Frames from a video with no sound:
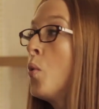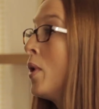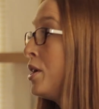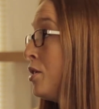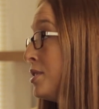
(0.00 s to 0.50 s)

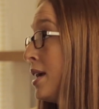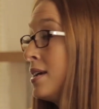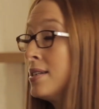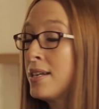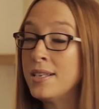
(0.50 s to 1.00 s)
When you
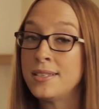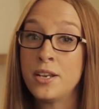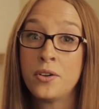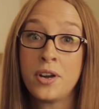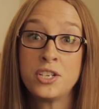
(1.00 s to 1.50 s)
take into
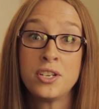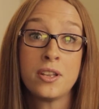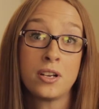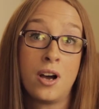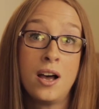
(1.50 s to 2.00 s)

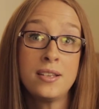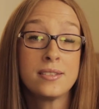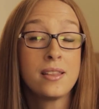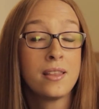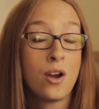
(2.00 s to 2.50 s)
consideration the
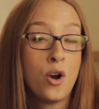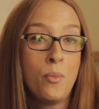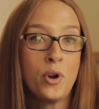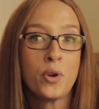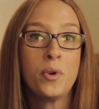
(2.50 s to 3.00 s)
cost that a
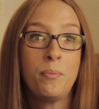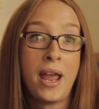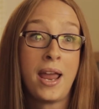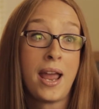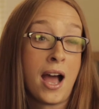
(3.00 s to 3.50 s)
homeowner would
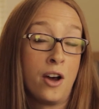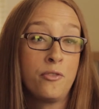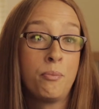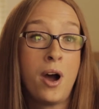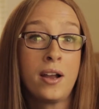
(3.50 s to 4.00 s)
pay out
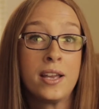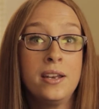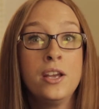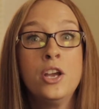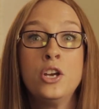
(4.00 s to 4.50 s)
of
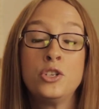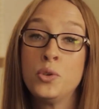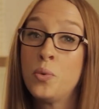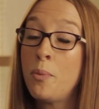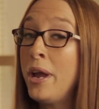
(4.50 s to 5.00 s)
pocket
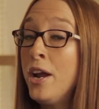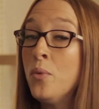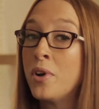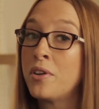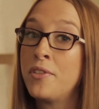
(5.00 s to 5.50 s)
to
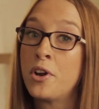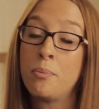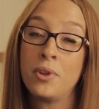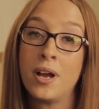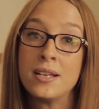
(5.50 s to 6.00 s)
repair one of their
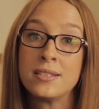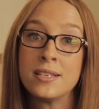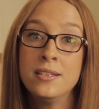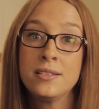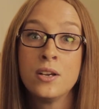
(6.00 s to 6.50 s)

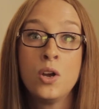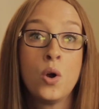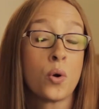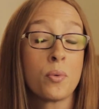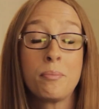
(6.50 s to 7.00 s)
appliances
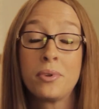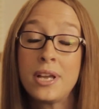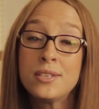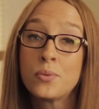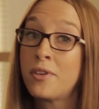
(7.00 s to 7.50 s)
or
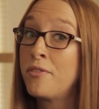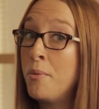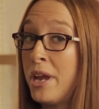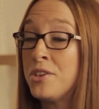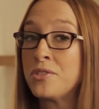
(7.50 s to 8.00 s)
replace one of
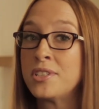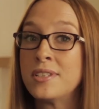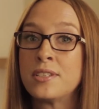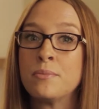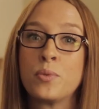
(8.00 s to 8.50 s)
the major
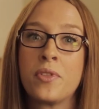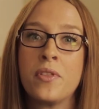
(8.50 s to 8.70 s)
systems